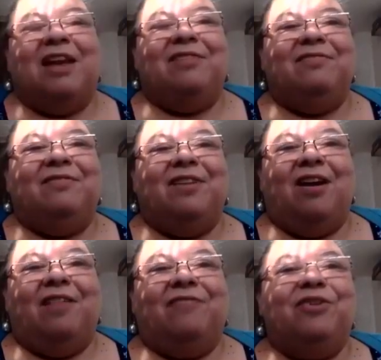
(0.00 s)
And
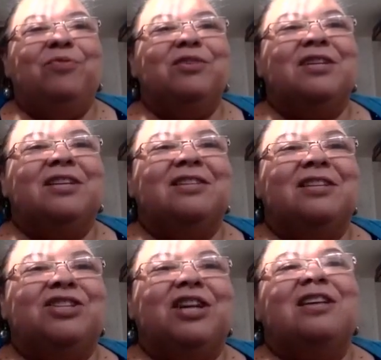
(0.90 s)
our viewers can
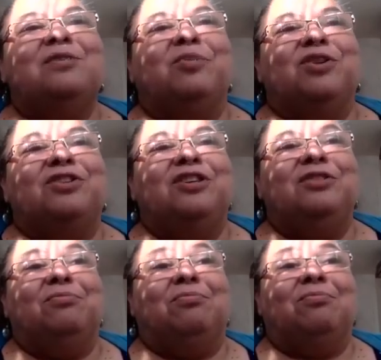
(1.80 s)
suggest books too,